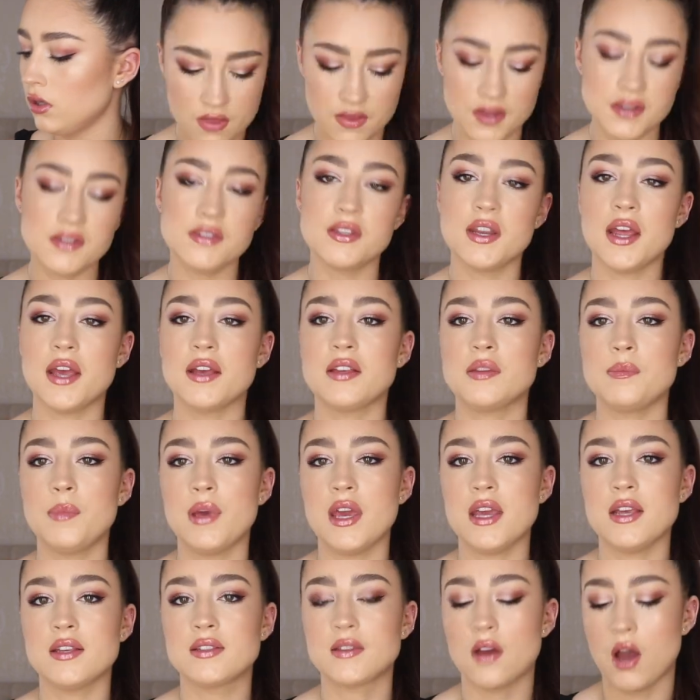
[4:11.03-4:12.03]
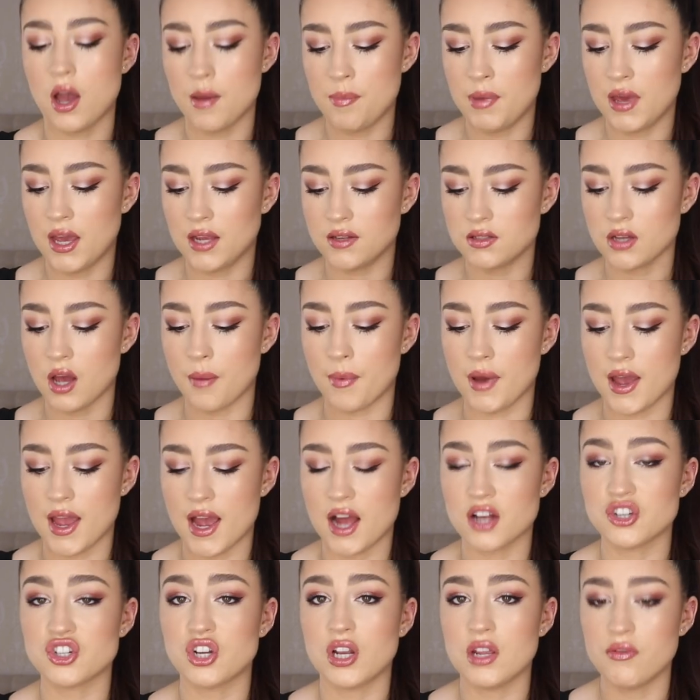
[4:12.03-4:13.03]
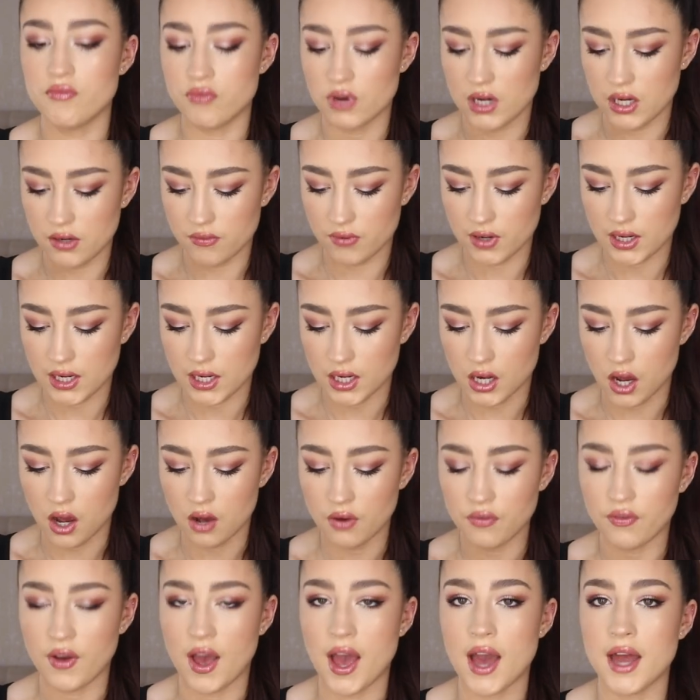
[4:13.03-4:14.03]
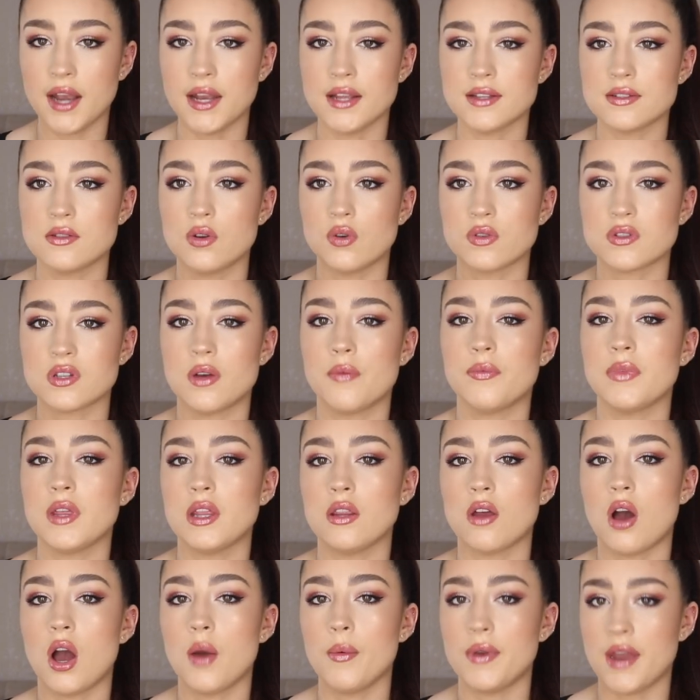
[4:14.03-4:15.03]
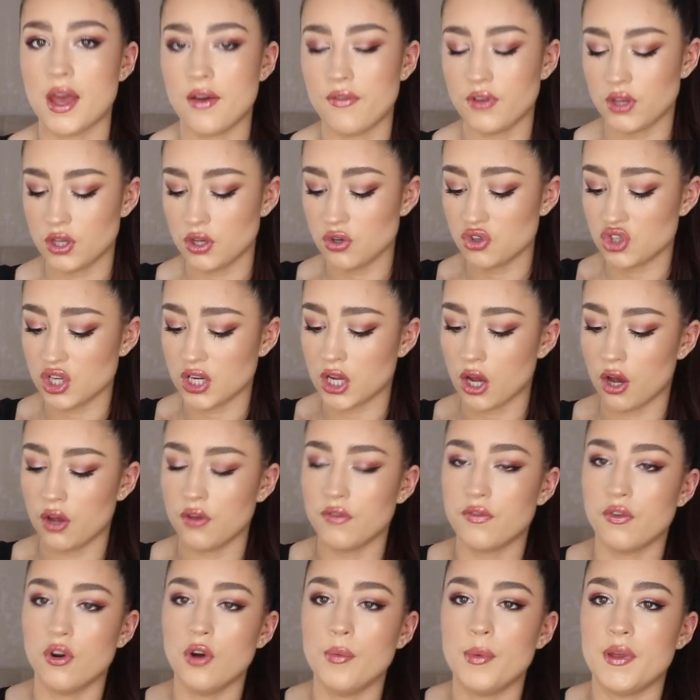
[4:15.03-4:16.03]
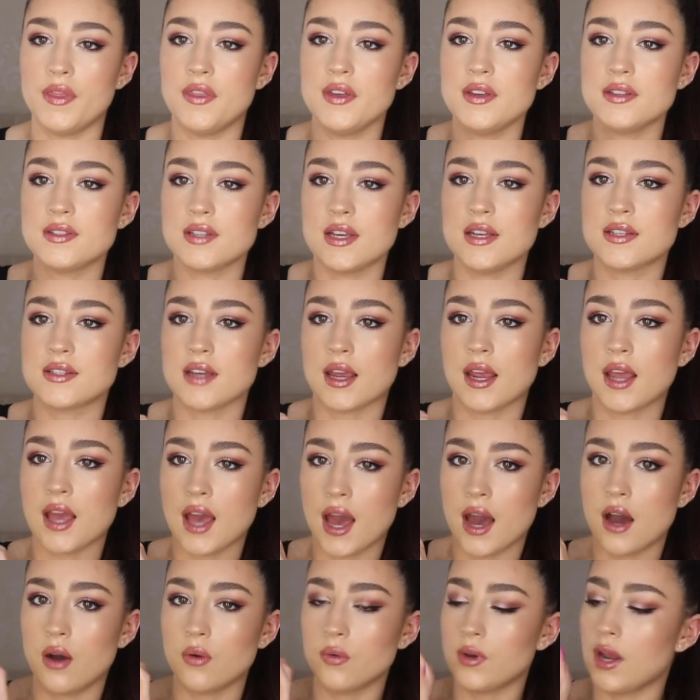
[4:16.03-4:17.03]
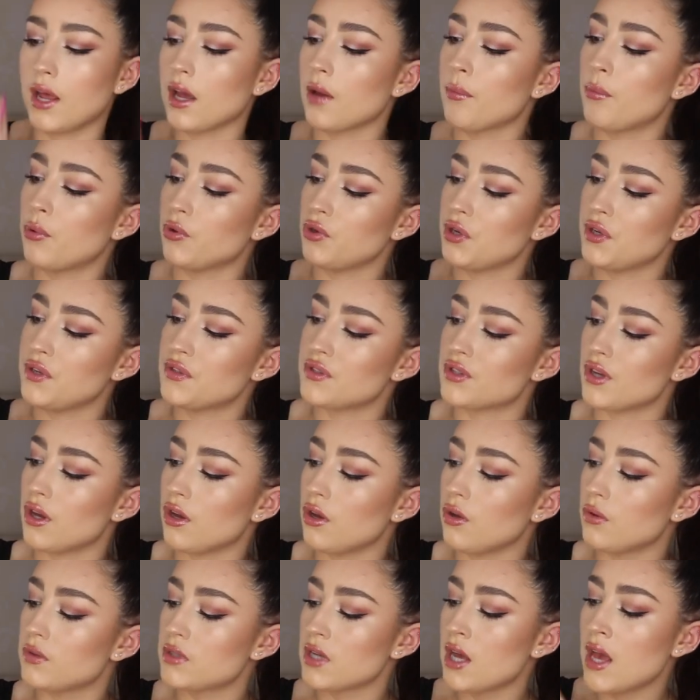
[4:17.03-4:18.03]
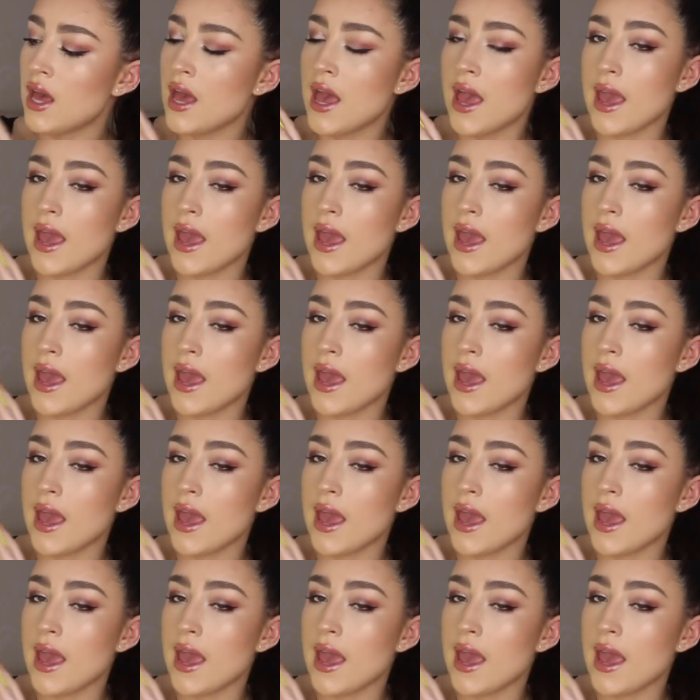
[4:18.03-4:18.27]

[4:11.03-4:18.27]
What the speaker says: This next piece that I picked up, I actually really, really love, and it's not something that I would ever usually go for, but this is a cowl neck bodysuit